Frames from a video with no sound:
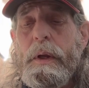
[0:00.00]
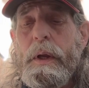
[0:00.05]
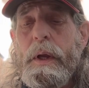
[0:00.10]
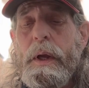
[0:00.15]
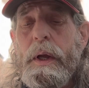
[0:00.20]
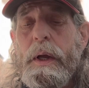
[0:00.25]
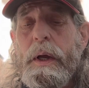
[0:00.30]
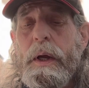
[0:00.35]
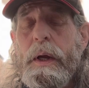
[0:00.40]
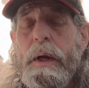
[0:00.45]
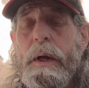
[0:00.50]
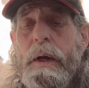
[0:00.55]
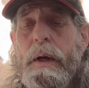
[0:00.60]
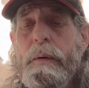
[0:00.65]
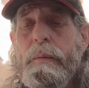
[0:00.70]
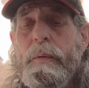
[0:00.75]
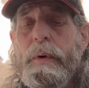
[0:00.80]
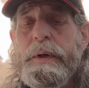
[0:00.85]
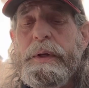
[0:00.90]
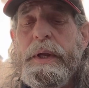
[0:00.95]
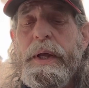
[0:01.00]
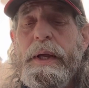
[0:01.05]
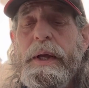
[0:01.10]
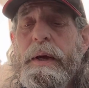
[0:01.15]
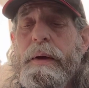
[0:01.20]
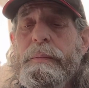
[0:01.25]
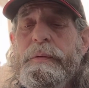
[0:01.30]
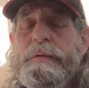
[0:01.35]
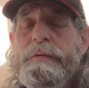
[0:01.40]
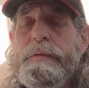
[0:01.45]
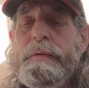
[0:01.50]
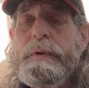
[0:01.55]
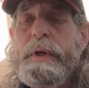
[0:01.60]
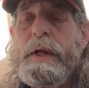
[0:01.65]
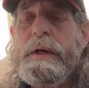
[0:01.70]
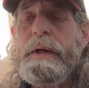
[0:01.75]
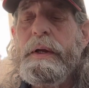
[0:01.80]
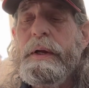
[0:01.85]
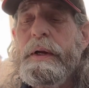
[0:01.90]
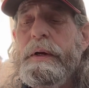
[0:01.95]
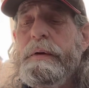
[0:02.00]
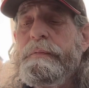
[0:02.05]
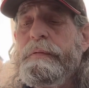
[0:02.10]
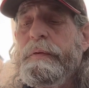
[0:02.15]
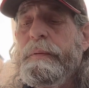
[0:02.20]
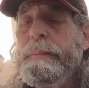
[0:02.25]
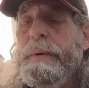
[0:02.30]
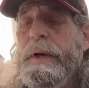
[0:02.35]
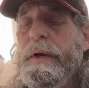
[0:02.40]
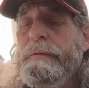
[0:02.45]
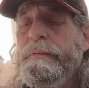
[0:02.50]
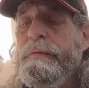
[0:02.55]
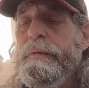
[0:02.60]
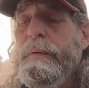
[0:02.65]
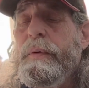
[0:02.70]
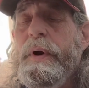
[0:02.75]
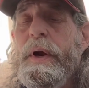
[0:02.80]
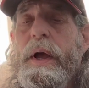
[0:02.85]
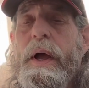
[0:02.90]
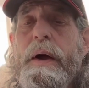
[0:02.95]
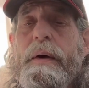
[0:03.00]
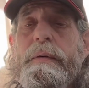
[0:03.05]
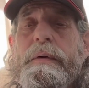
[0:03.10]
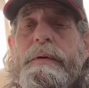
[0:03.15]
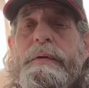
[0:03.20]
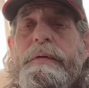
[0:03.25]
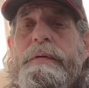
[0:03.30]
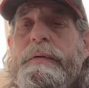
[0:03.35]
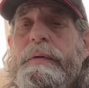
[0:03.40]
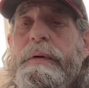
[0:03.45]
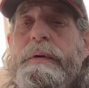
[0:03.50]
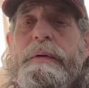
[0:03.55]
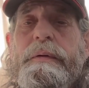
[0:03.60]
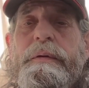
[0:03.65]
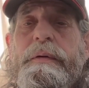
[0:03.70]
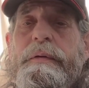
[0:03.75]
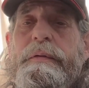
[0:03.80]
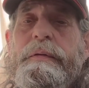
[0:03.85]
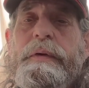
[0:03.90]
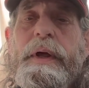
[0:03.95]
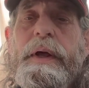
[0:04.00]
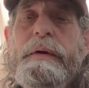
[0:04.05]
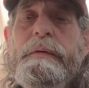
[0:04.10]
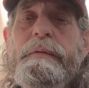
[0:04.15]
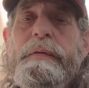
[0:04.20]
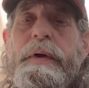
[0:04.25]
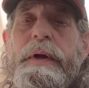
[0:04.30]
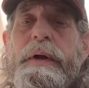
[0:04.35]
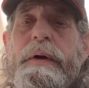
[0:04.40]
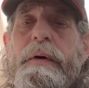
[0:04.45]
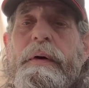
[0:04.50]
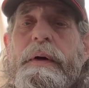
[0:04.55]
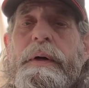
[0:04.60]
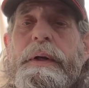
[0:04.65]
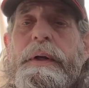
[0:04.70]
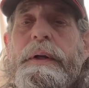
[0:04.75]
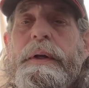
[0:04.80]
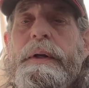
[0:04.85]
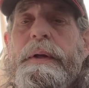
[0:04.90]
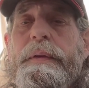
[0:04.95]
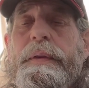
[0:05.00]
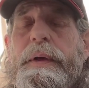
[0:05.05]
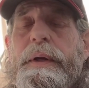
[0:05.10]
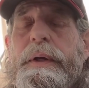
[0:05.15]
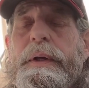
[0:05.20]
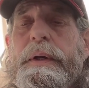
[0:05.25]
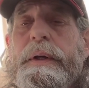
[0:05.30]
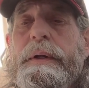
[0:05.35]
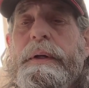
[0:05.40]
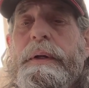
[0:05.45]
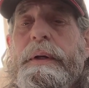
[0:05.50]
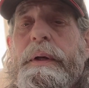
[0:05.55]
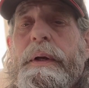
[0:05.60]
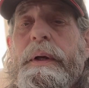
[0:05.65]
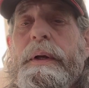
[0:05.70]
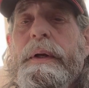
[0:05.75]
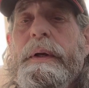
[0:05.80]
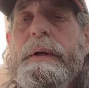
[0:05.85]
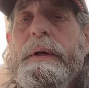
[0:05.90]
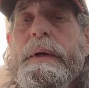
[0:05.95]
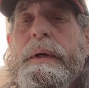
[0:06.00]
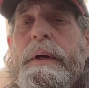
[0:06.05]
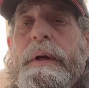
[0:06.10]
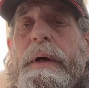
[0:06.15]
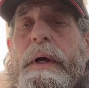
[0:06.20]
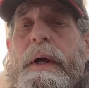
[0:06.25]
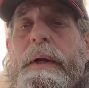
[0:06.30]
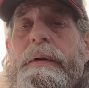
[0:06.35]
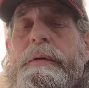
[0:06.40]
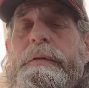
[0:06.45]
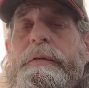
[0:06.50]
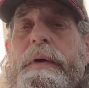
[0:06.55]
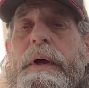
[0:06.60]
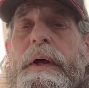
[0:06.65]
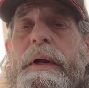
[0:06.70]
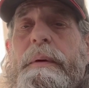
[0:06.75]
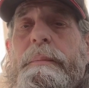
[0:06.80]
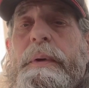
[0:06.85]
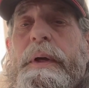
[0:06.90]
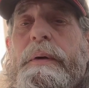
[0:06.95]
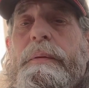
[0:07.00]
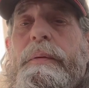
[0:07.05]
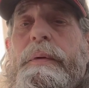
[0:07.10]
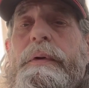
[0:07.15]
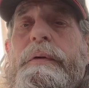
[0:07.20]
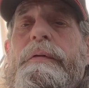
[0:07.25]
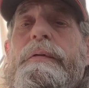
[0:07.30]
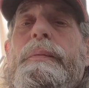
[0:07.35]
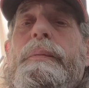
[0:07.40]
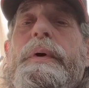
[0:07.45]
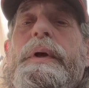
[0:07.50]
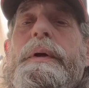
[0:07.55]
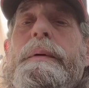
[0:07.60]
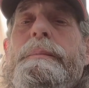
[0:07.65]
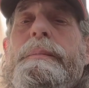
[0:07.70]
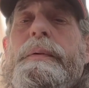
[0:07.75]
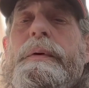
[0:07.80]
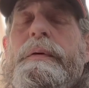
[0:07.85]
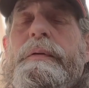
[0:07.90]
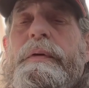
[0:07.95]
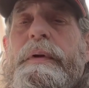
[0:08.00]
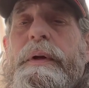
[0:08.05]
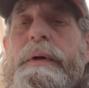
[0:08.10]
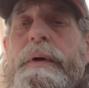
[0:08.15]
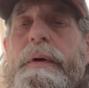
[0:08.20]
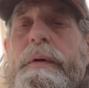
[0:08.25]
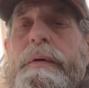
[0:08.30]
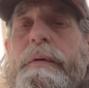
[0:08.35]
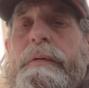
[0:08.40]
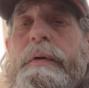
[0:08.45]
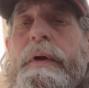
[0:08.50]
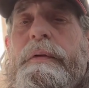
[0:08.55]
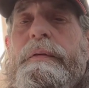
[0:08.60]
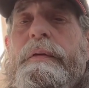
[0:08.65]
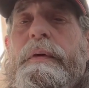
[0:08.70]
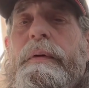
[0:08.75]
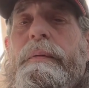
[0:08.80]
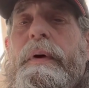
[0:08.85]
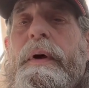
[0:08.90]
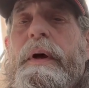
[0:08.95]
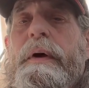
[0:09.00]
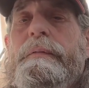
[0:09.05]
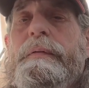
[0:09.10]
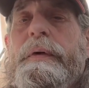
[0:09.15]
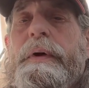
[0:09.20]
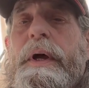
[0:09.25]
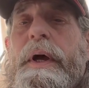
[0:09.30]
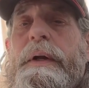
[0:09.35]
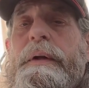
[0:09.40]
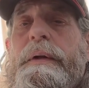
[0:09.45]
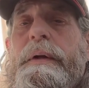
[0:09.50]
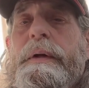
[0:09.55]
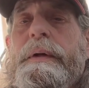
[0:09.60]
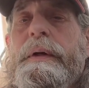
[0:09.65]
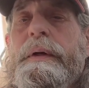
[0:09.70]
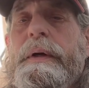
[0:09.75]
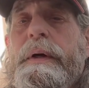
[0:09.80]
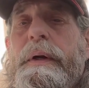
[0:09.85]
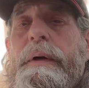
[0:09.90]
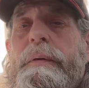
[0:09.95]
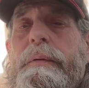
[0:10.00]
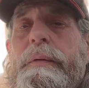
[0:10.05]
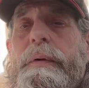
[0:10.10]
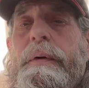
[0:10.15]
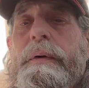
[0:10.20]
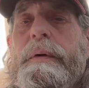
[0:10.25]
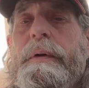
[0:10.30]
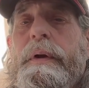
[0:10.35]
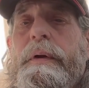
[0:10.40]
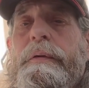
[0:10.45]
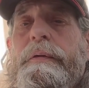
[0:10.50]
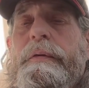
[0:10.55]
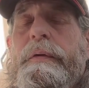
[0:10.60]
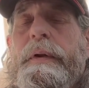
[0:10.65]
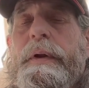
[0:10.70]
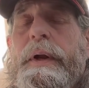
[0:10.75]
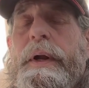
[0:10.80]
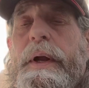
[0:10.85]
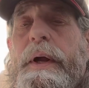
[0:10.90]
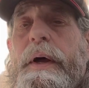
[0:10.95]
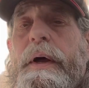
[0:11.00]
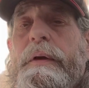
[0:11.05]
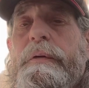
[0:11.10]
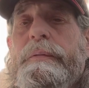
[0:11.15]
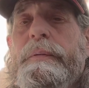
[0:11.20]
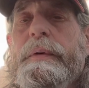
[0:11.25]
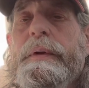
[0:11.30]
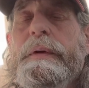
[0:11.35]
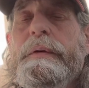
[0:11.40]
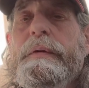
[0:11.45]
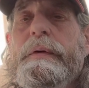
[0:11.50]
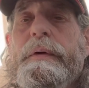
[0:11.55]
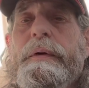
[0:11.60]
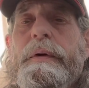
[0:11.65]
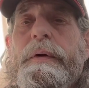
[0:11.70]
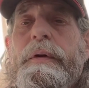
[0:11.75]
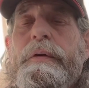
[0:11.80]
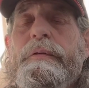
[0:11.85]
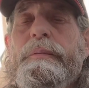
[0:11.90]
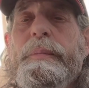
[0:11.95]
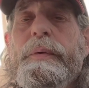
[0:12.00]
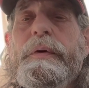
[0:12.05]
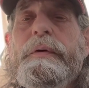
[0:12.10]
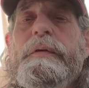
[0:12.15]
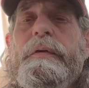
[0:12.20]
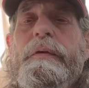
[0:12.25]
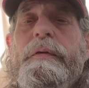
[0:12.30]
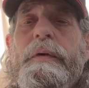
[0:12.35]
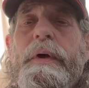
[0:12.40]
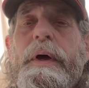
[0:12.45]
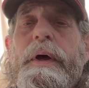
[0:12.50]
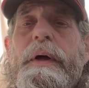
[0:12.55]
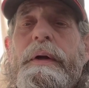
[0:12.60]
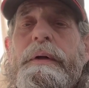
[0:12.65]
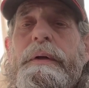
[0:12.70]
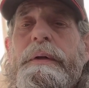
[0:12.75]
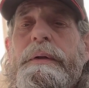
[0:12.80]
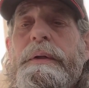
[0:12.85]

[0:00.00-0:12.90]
uh, one day I was I'd hunted for about four hours and just hadn't found hardly anything, and I decided to make one sweep because I noticed I said, well, I forgot to hunt real close to the house where they took all those bushes out.